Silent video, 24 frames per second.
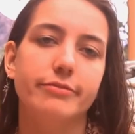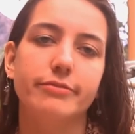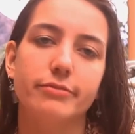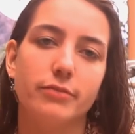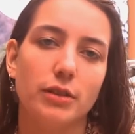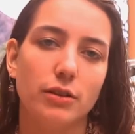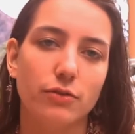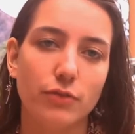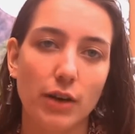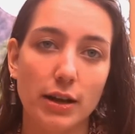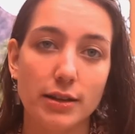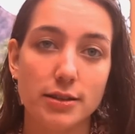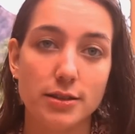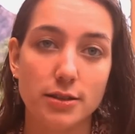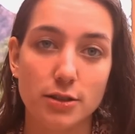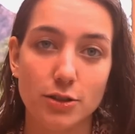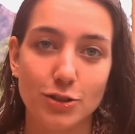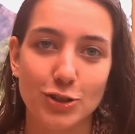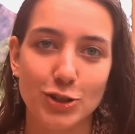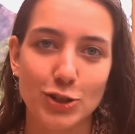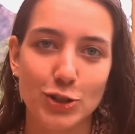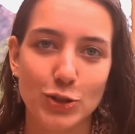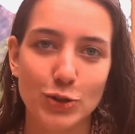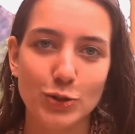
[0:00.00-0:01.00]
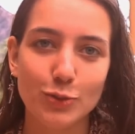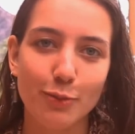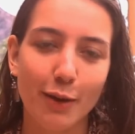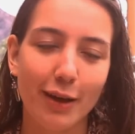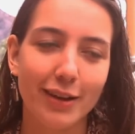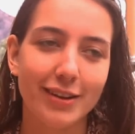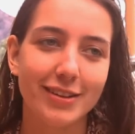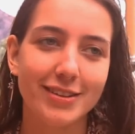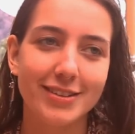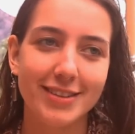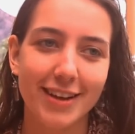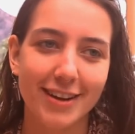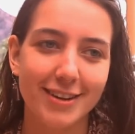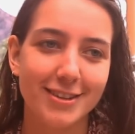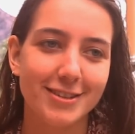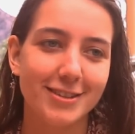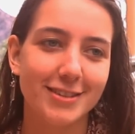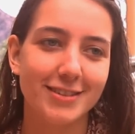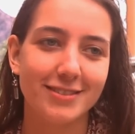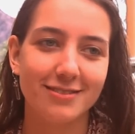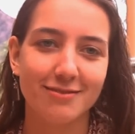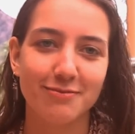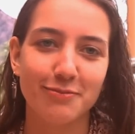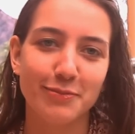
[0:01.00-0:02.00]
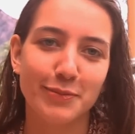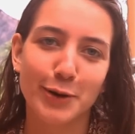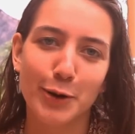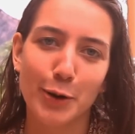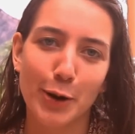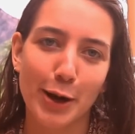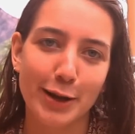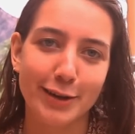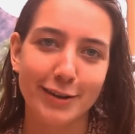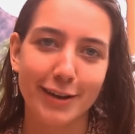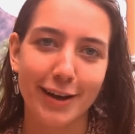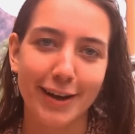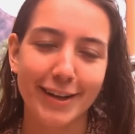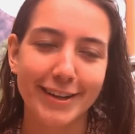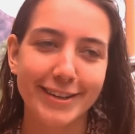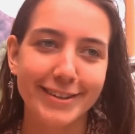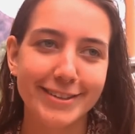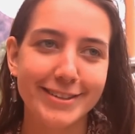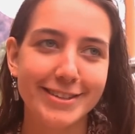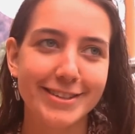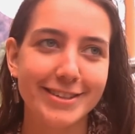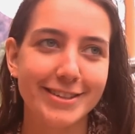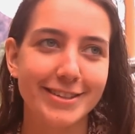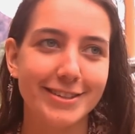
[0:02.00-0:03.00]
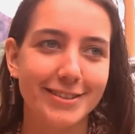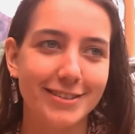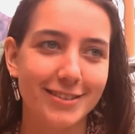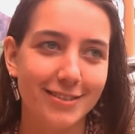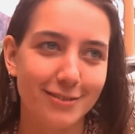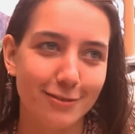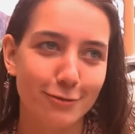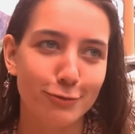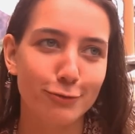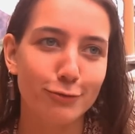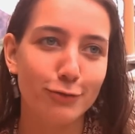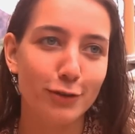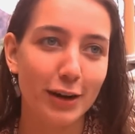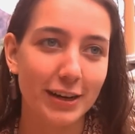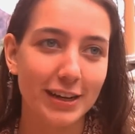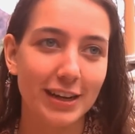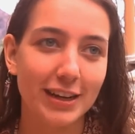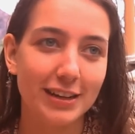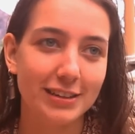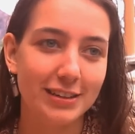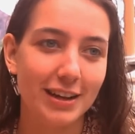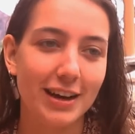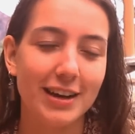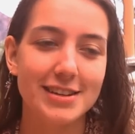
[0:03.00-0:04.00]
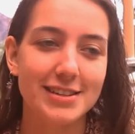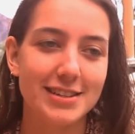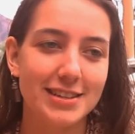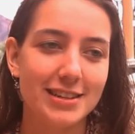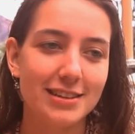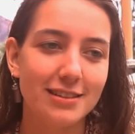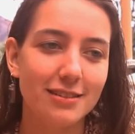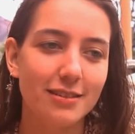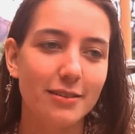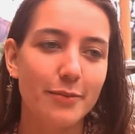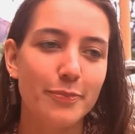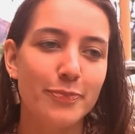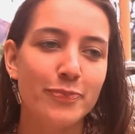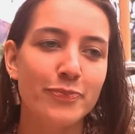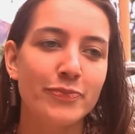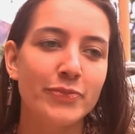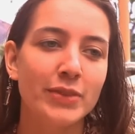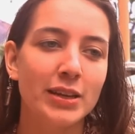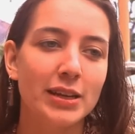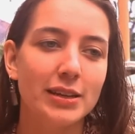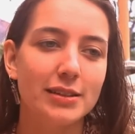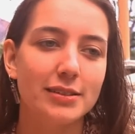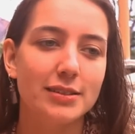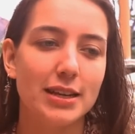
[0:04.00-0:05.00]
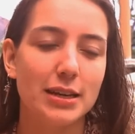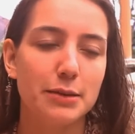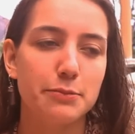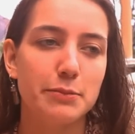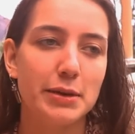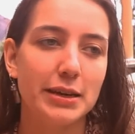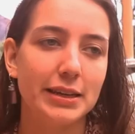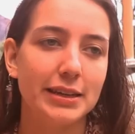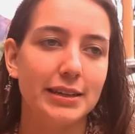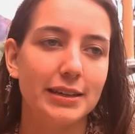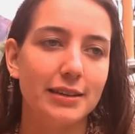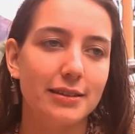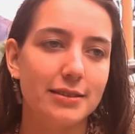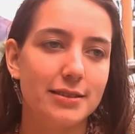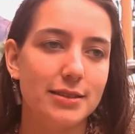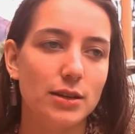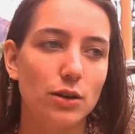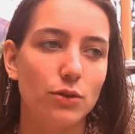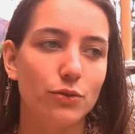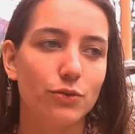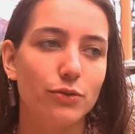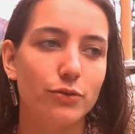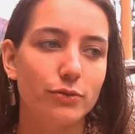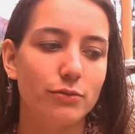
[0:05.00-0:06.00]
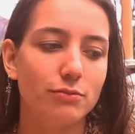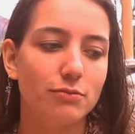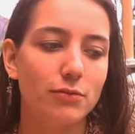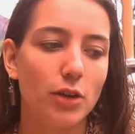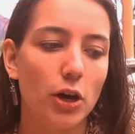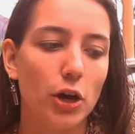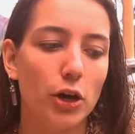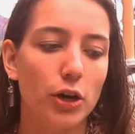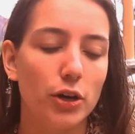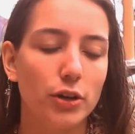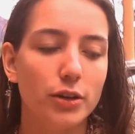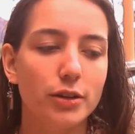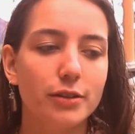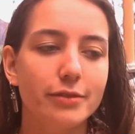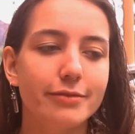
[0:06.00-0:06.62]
faster than usual, but it's actually quite nice to recognize it. It's like making itself heard.